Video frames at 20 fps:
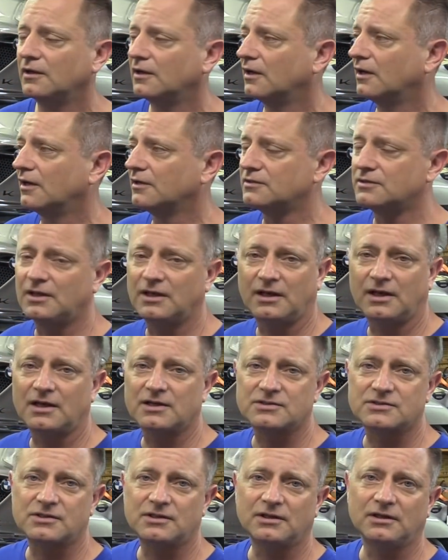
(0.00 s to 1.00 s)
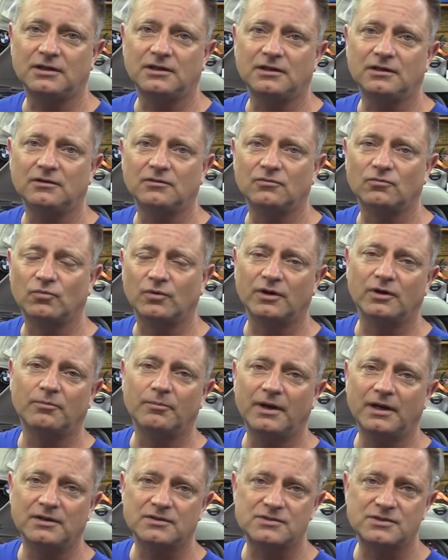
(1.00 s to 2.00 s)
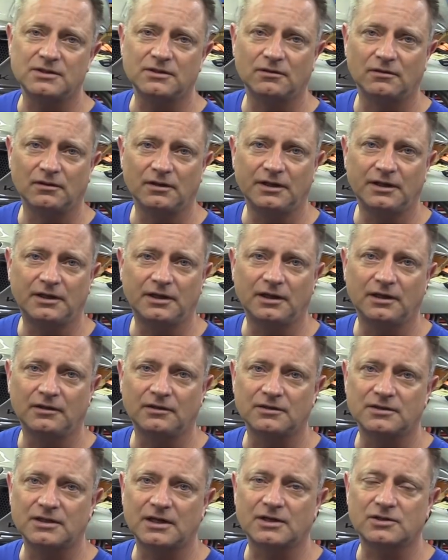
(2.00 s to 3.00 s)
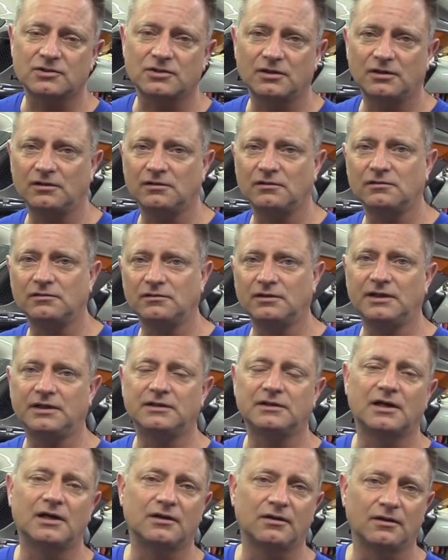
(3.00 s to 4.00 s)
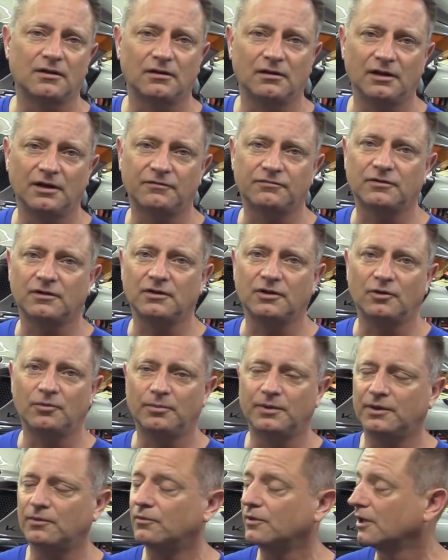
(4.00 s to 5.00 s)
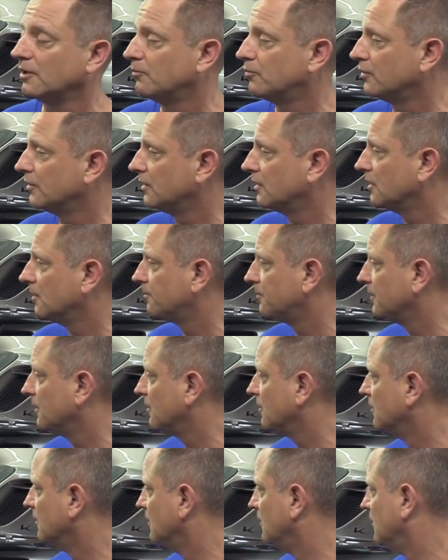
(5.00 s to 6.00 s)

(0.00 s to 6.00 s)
It has the rear main seal leaking. It actually leaked onto the lift a little bit when I put it up there.